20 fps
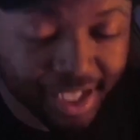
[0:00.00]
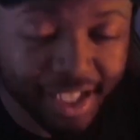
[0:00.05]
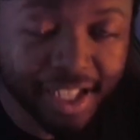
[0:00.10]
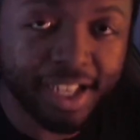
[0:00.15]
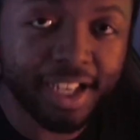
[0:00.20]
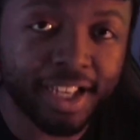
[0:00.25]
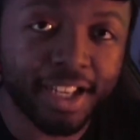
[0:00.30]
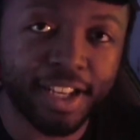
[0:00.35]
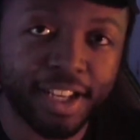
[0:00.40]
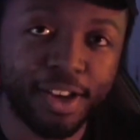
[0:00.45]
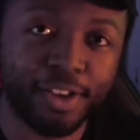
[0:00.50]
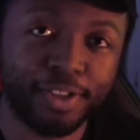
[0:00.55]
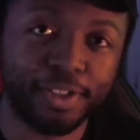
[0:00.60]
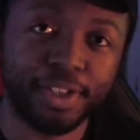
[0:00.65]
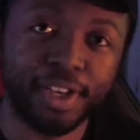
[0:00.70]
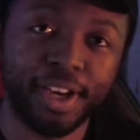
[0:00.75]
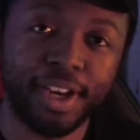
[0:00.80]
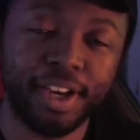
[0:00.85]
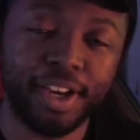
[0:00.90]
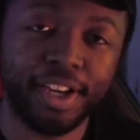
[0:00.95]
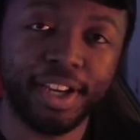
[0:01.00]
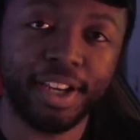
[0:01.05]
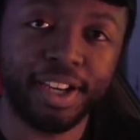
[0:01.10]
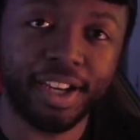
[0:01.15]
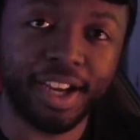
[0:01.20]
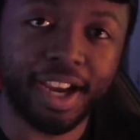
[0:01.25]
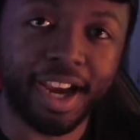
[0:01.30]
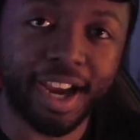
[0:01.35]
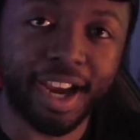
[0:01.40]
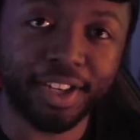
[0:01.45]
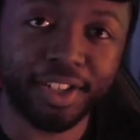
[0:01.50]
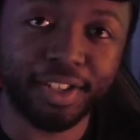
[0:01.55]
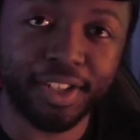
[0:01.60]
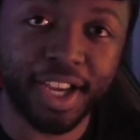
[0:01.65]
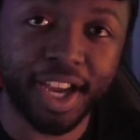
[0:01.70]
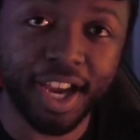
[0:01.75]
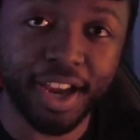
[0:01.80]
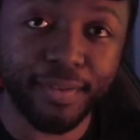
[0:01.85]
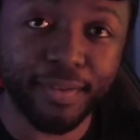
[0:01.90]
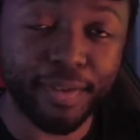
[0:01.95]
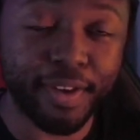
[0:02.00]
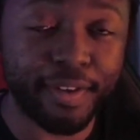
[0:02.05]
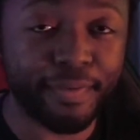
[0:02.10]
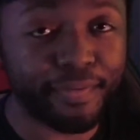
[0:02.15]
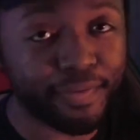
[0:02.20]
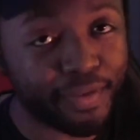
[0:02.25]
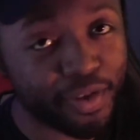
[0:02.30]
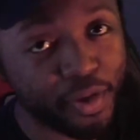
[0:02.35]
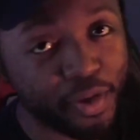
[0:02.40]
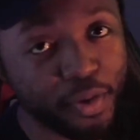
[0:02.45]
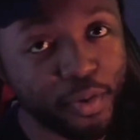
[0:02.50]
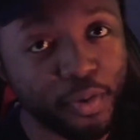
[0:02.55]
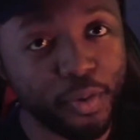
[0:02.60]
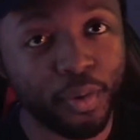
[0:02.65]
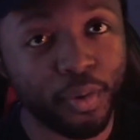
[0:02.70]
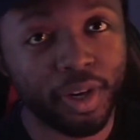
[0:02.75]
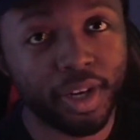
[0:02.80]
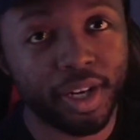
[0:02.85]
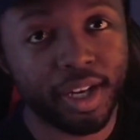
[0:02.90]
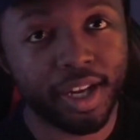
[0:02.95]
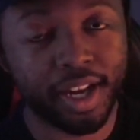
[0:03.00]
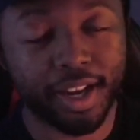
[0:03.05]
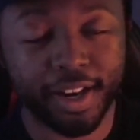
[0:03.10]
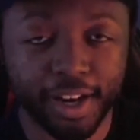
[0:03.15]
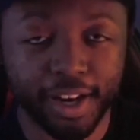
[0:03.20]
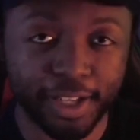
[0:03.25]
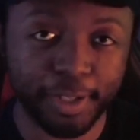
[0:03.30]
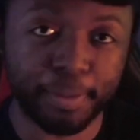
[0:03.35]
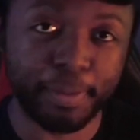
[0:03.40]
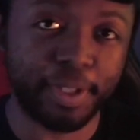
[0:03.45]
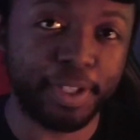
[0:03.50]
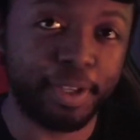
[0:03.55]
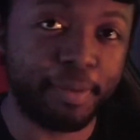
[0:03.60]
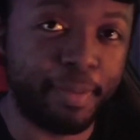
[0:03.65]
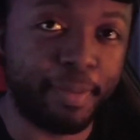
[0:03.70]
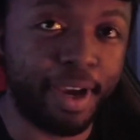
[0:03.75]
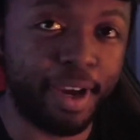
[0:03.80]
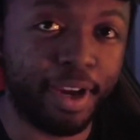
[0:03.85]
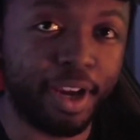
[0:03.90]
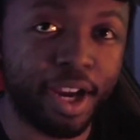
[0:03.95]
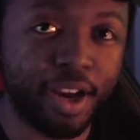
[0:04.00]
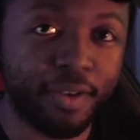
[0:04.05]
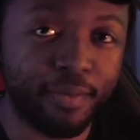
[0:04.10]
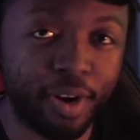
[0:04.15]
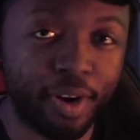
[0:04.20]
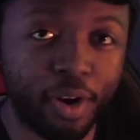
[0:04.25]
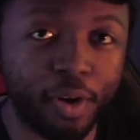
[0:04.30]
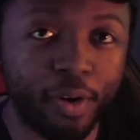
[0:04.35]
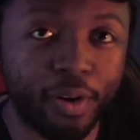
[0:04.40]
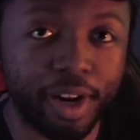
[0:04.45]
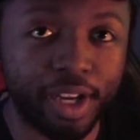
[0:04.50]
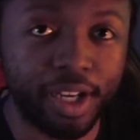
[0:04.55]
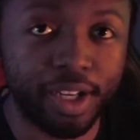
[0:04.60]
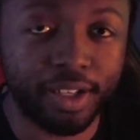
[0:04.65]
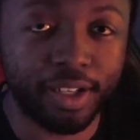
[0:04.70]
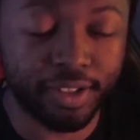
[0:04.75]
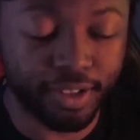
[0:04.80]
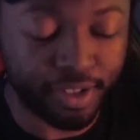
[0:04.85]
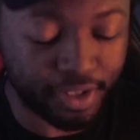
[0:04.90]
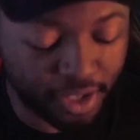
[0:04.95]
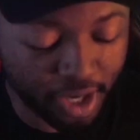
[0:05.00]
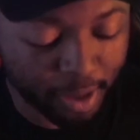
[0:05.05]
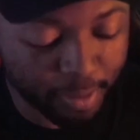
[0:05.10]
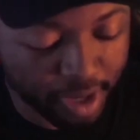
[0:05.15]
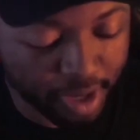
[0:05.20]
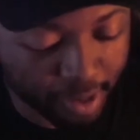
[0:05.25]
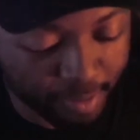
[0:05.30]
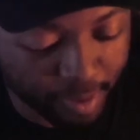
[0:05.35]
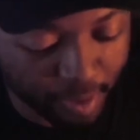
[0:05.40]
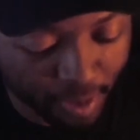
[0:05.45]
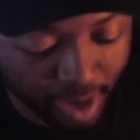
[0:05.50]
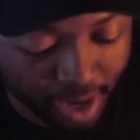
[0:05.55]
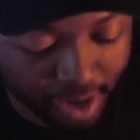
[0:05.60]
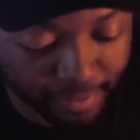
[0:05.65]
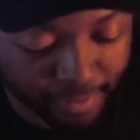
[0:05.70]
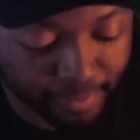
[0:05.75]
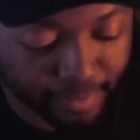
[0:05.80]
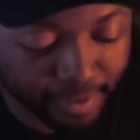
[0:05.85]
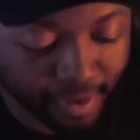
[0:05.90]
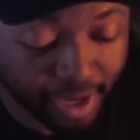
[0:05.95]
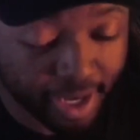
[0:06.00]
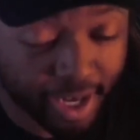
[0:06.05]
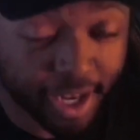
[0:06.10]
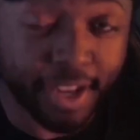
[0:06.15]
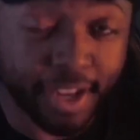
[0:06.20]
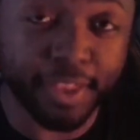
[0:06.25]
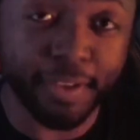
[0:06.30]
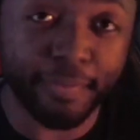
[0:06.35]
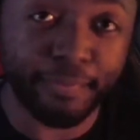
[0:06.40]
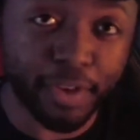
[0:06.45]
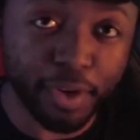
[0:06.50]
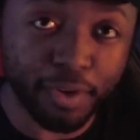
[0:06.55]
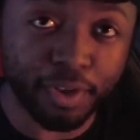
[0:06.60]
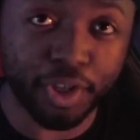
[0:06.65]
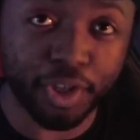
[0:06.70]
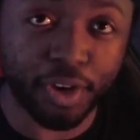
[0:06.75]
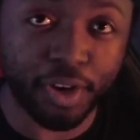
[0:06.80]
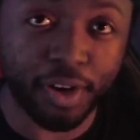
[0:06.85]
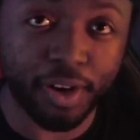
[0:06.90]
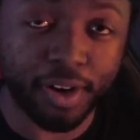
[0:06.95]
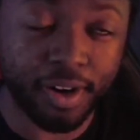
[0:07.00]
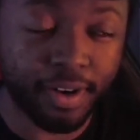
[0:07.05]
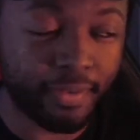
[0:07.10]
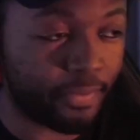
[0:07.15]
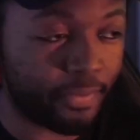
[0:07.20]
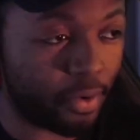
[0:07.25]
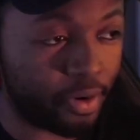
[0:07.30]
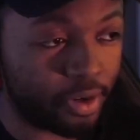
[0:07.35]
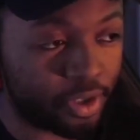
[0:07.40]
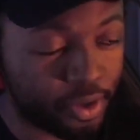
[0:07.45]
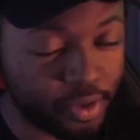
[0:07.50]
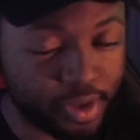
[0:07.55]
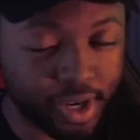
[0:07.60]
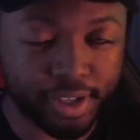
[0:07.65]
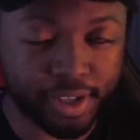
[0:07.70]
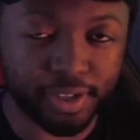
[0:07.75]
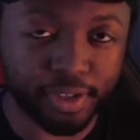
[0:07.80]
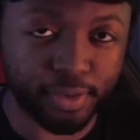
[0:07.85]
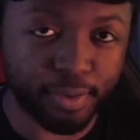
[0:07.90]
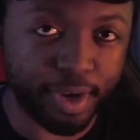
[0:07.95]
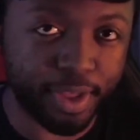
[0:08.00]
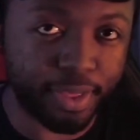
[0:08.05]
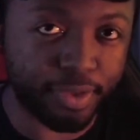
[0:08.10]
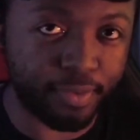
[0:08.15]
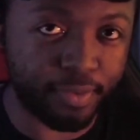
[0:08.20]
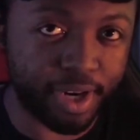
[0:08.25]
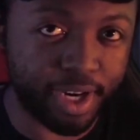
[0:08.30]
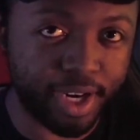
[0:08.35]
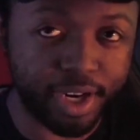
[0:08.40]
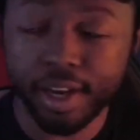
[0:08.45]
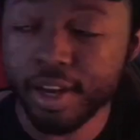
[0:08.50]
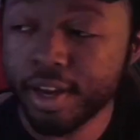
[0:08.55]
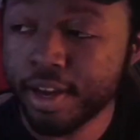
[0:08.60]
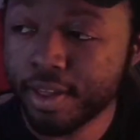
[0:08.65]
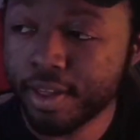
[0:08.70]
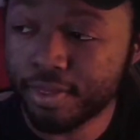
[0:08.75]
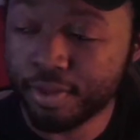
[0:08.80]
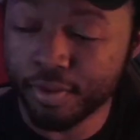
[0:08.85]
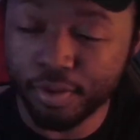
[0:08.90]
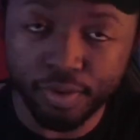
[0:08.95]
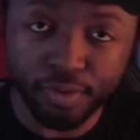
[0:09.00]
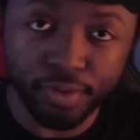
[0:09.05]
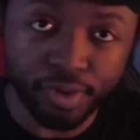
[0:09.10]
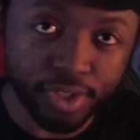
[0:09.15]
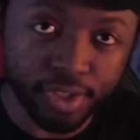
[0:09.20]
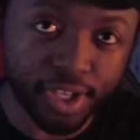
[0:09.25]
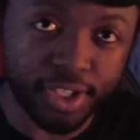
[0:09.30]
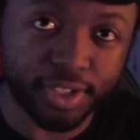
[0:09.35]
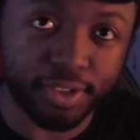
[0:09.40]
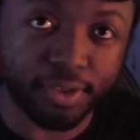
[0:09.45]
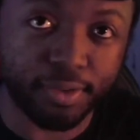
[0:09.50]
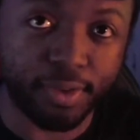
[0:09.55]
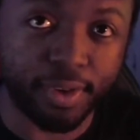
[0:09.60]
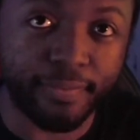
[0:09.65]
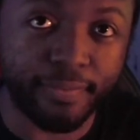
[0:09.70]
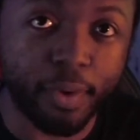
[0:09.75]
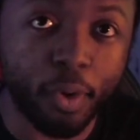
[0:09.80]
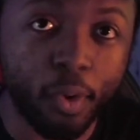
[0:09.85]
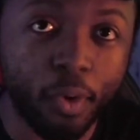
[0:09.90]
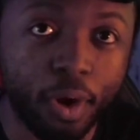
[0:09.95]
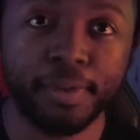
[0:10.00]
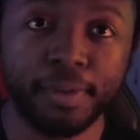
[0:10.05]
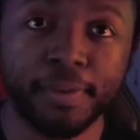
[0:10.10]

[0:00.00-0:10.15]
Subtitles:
Now, today, I actually have a few announcements to make regarding the WWF in the future for 2023 through 2024.